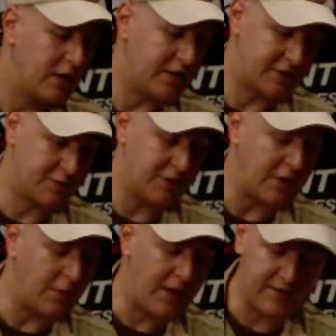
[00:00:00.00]
unless you're in
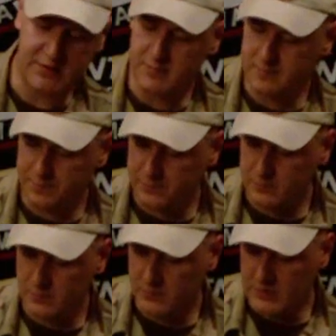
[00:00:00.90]
the US,
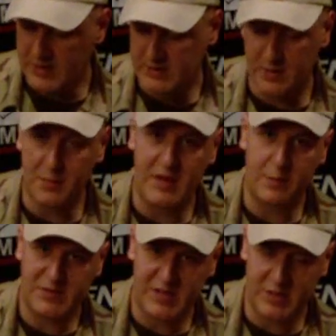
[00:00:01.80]
that's going to be
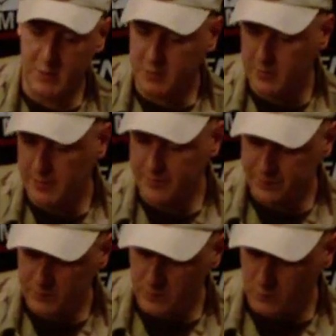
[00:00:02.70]
potentially a problem.
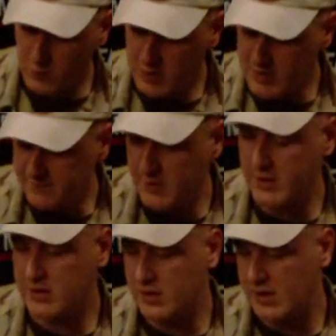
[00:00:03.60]
What I've
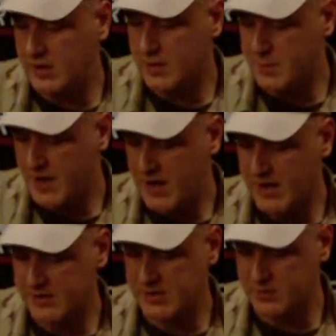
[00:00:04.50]
done in the
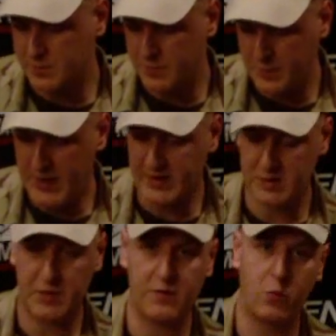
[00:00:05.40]
past is
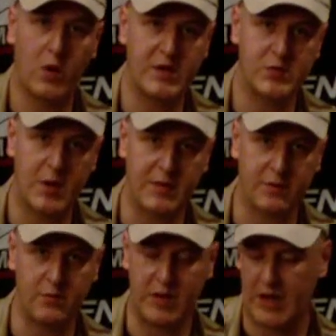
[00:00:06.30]
pass a bit of 1 inch webbing
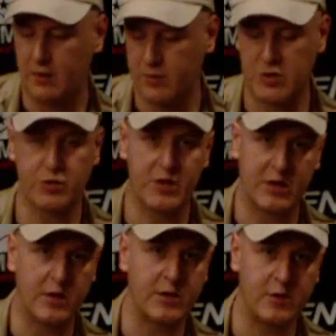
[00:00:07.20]
through there with a
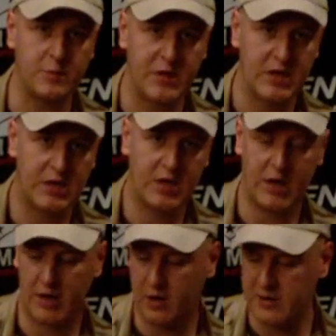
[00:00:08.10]
tri-glide loop,
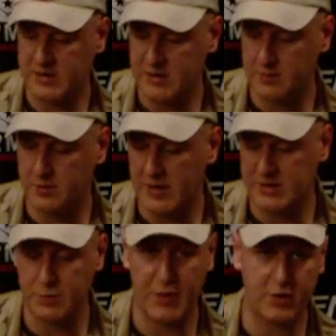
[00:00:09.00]
ITW
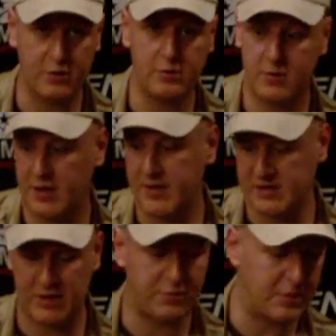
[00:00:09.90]
Nexus buckle, and
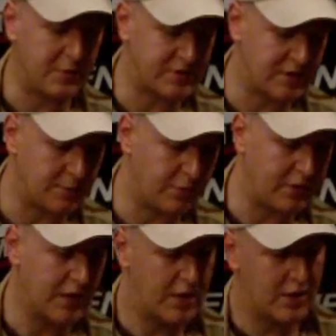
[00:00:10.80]
that's given me my sling
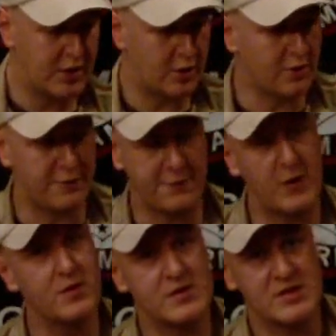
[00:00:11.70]
point. On the
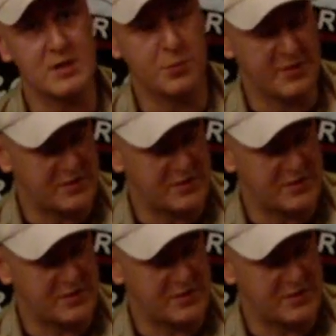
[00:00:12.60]
front, the sling